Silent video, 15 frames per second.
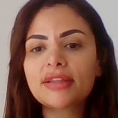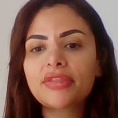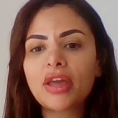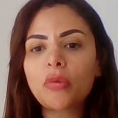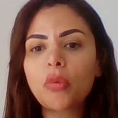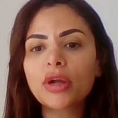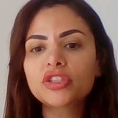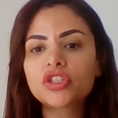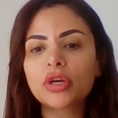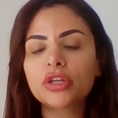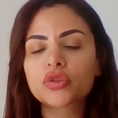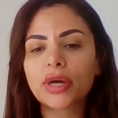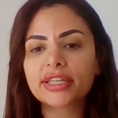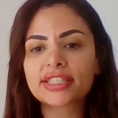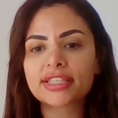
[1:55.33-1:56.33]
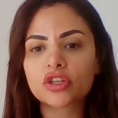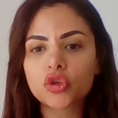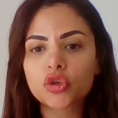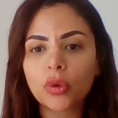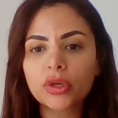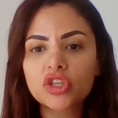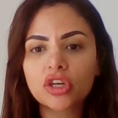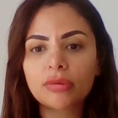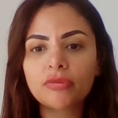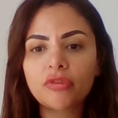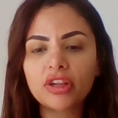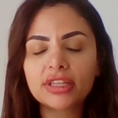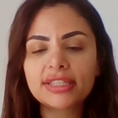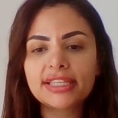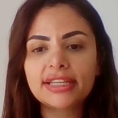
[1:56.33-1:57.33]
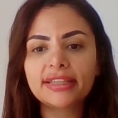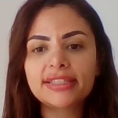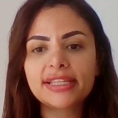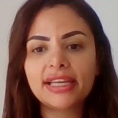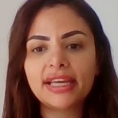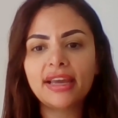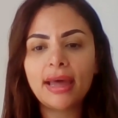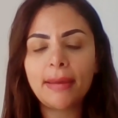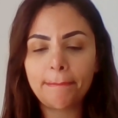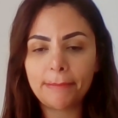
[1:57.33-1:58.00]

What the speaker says: they want to address the short-term volatility,